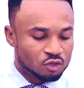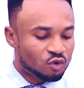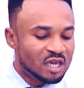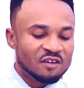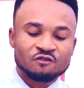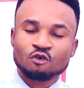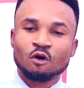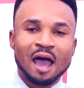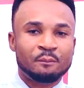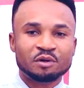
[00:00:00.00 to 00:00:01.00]
So if
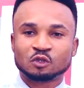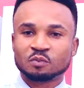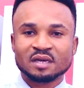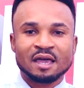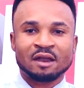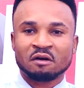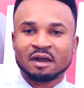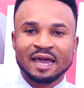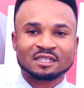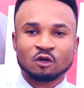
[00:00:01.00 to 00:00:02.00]
you happen to be an
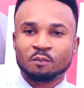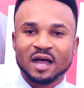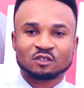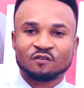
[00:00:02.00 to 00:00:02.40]
organizer or part